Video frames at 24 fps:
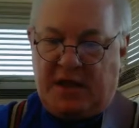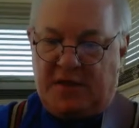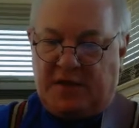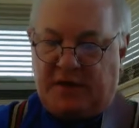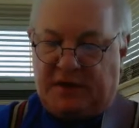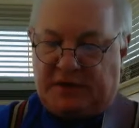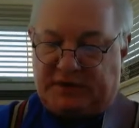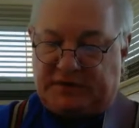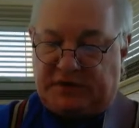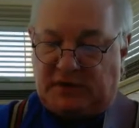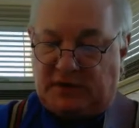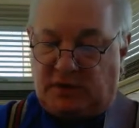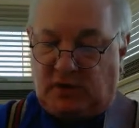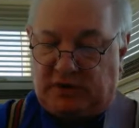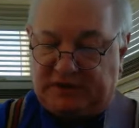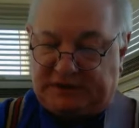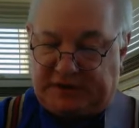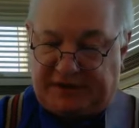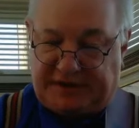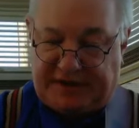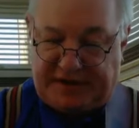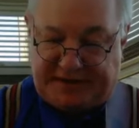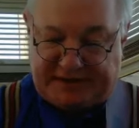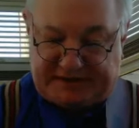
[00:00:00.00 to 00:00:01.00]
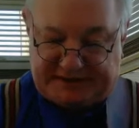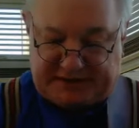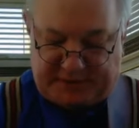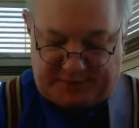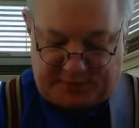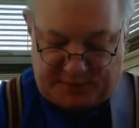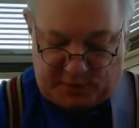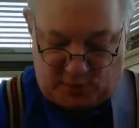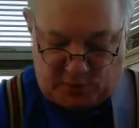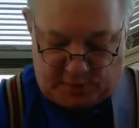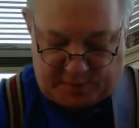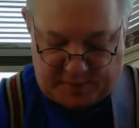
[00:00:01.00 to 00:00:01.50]
There's lots of things that
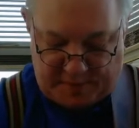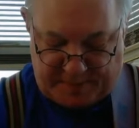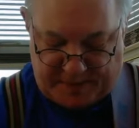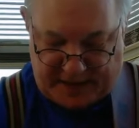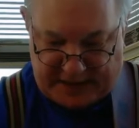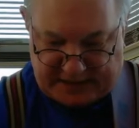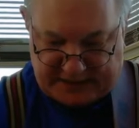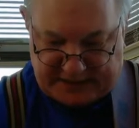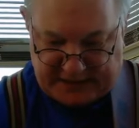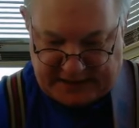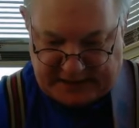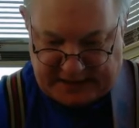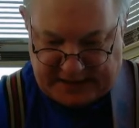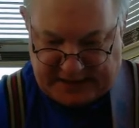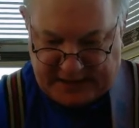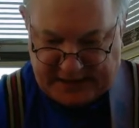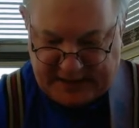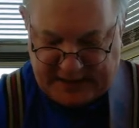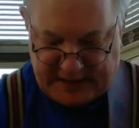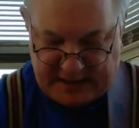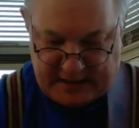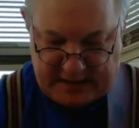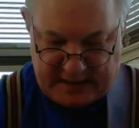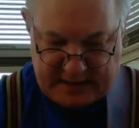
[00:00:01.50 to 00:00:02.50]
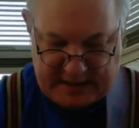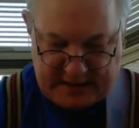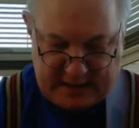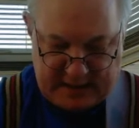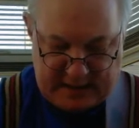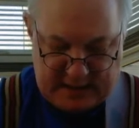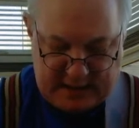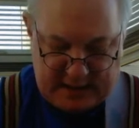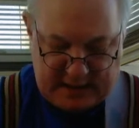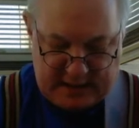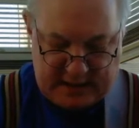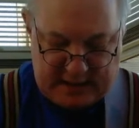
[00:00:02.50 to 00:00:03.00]
we know about Patrick.
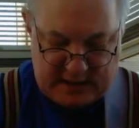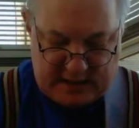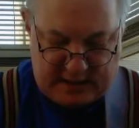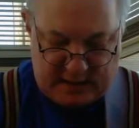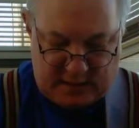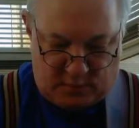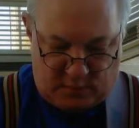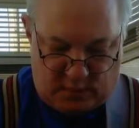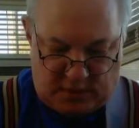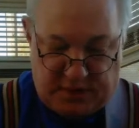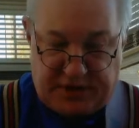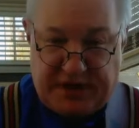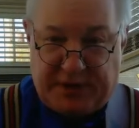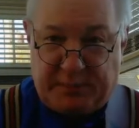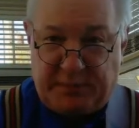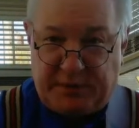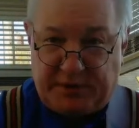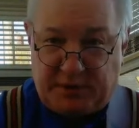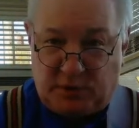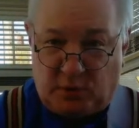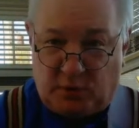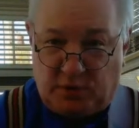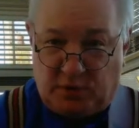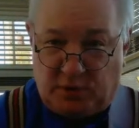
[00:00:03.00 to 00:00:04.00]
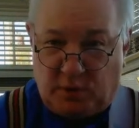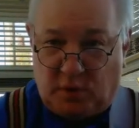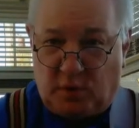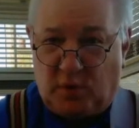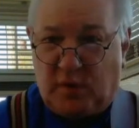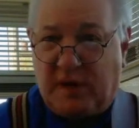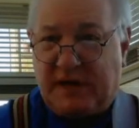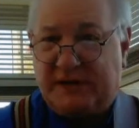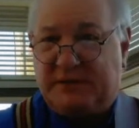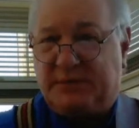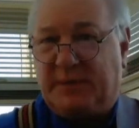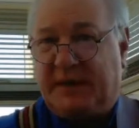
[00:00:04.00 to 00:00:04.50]
One thing we don't
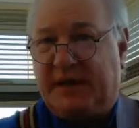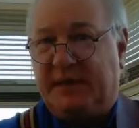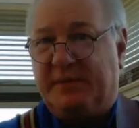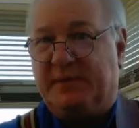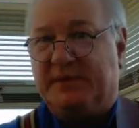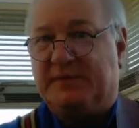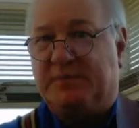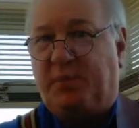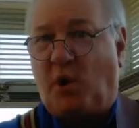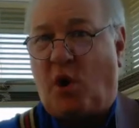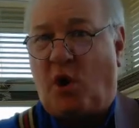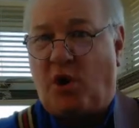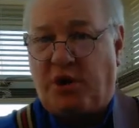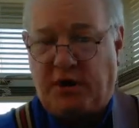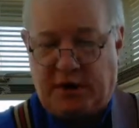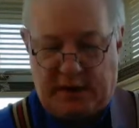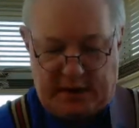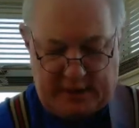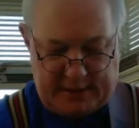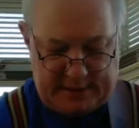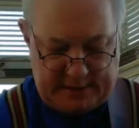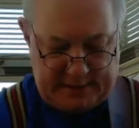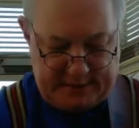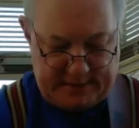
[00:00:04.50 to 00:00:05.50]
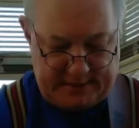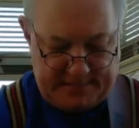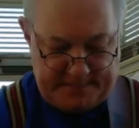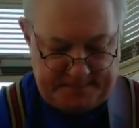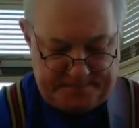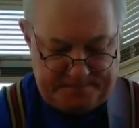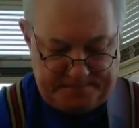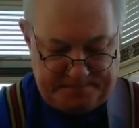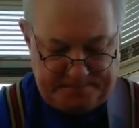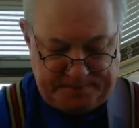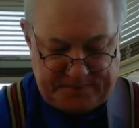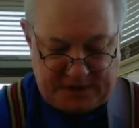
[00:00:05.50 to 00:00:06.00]
know is where he was born.
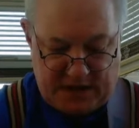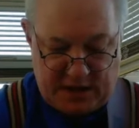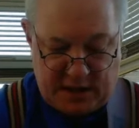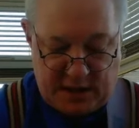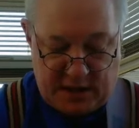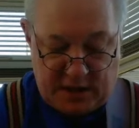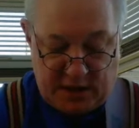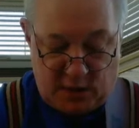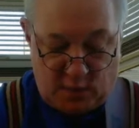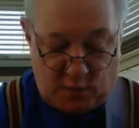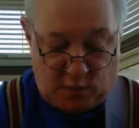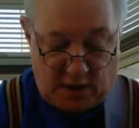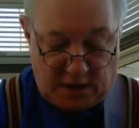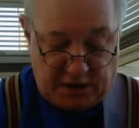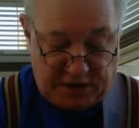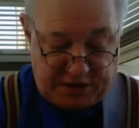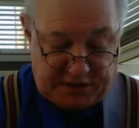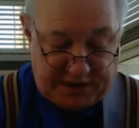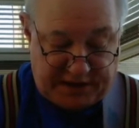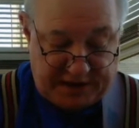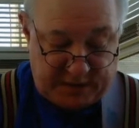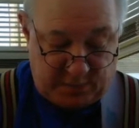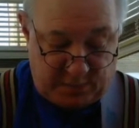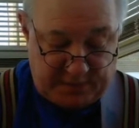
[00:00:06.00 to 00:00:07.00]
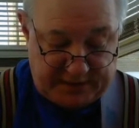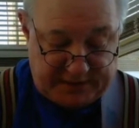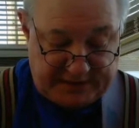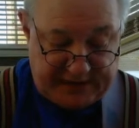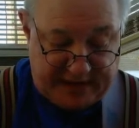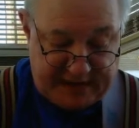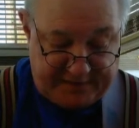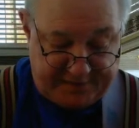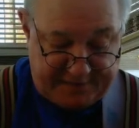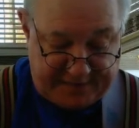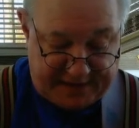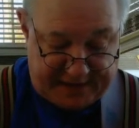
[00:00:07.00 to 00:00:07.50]
The one thing we
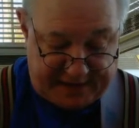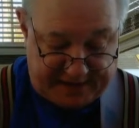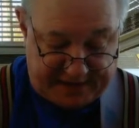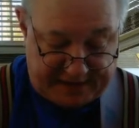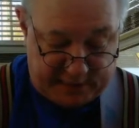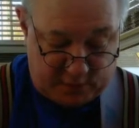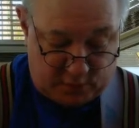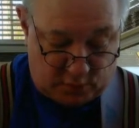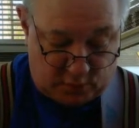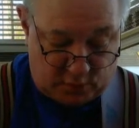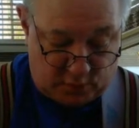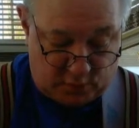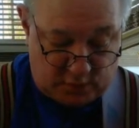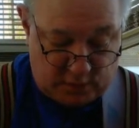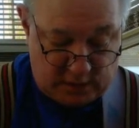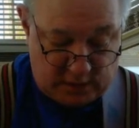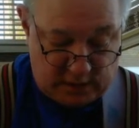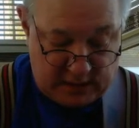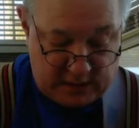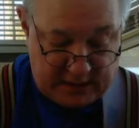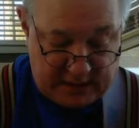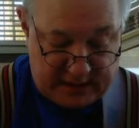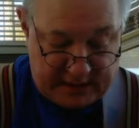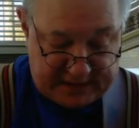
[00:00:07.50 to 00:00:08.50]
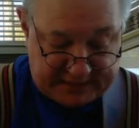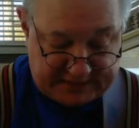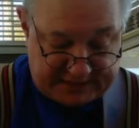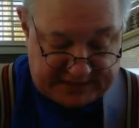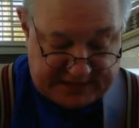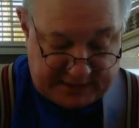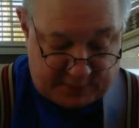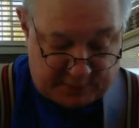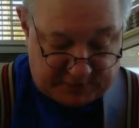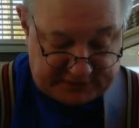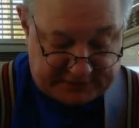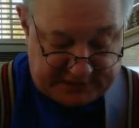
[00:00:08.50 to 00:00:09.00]
definitely know is
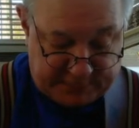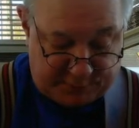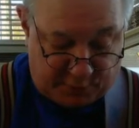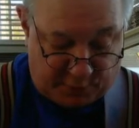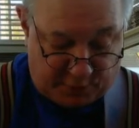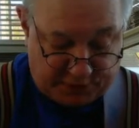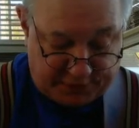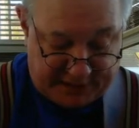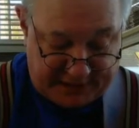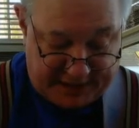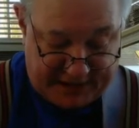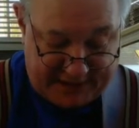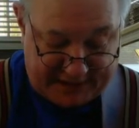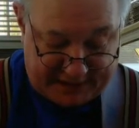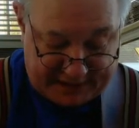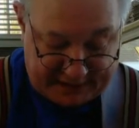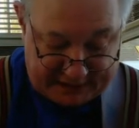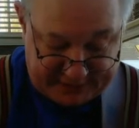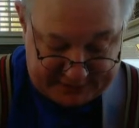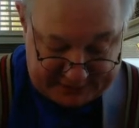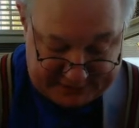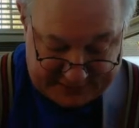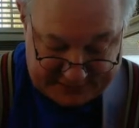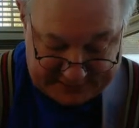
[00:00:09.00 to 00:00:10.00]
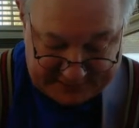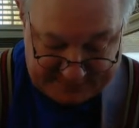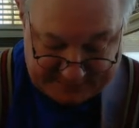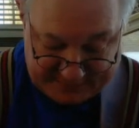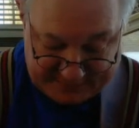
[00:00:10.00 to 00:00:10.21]
that he wasn't born in Ireland.